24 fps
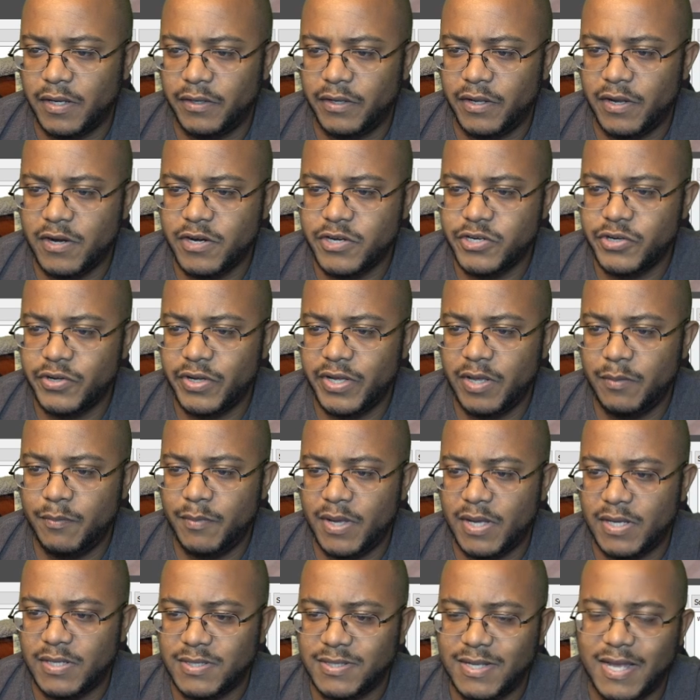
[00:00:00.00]
and there's your
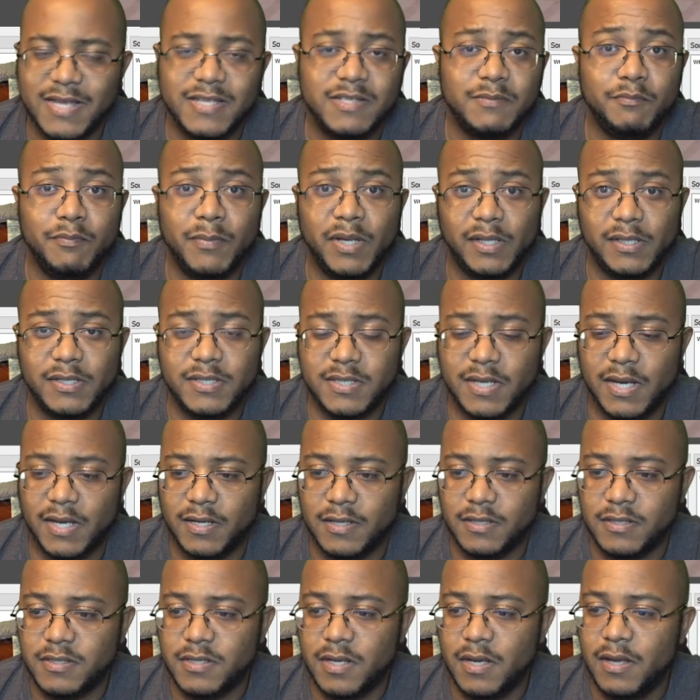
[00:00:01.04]
MS. That's
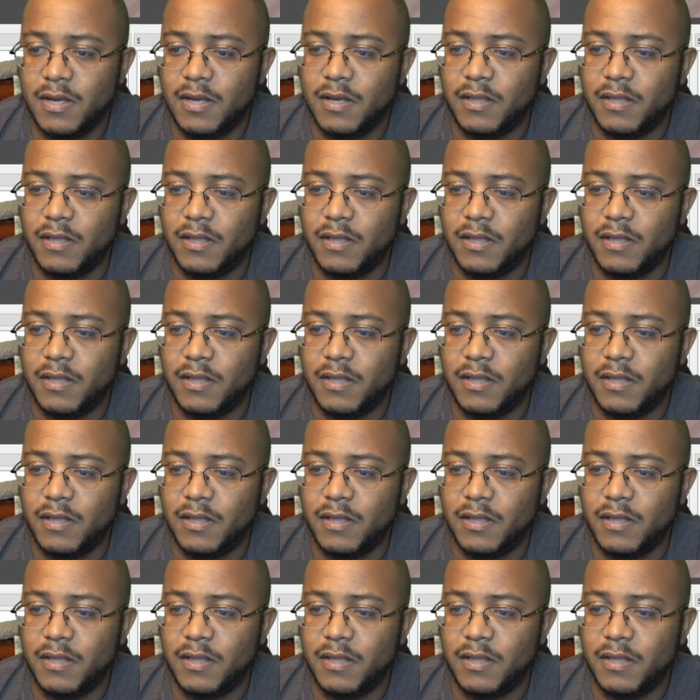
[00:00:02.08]
milliseconds.